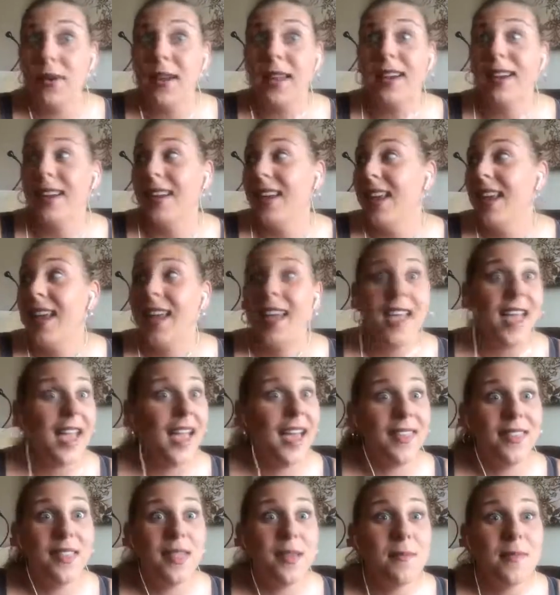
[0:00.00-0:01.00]
it,
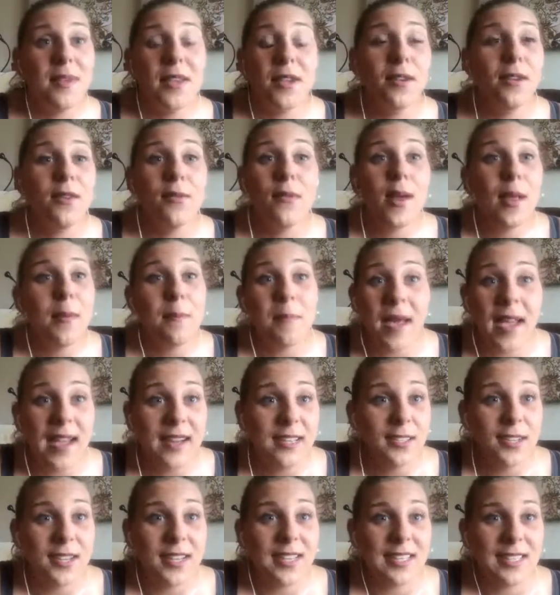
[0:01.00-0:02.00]
and they mirror it right back
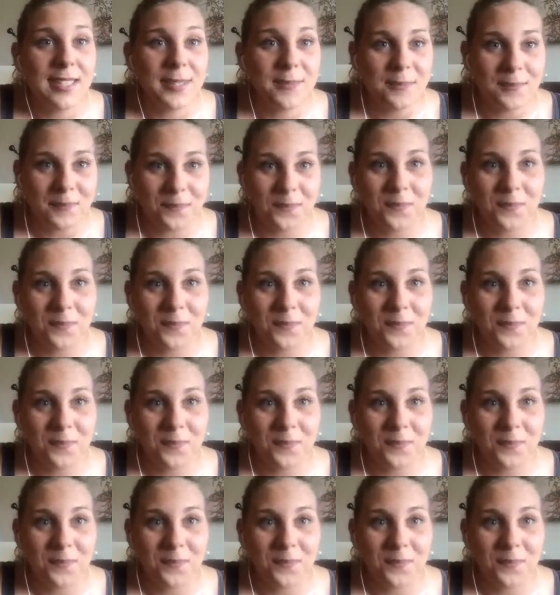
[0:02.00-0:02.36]
to us.